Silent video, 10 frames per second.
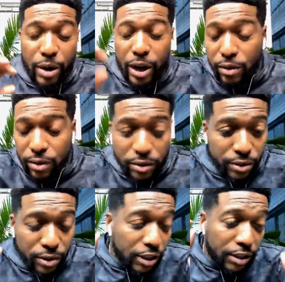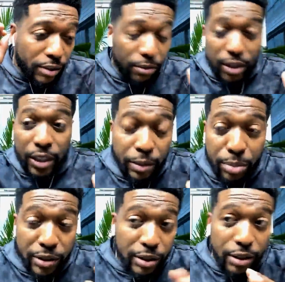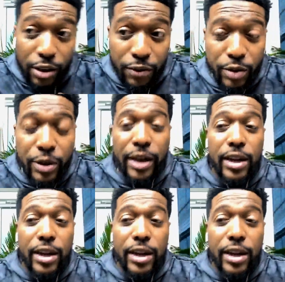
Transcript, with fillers: throw out just tidbits of stuff, and you